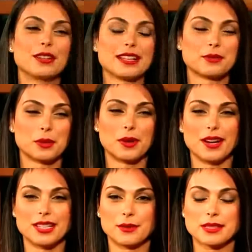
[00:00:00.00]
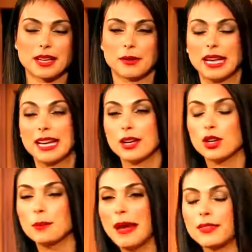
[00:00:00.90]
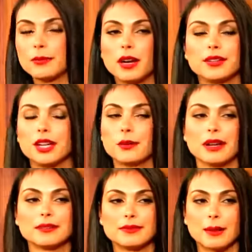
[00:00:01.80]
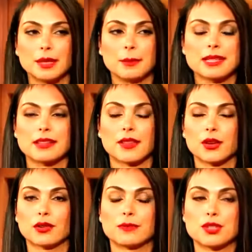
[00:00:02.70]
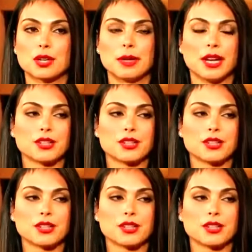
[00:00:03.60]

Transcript: were watching was like, I gotta go to the bathroom. Oh, you know what? I'm gonna miss another goal from Germany. I should wait.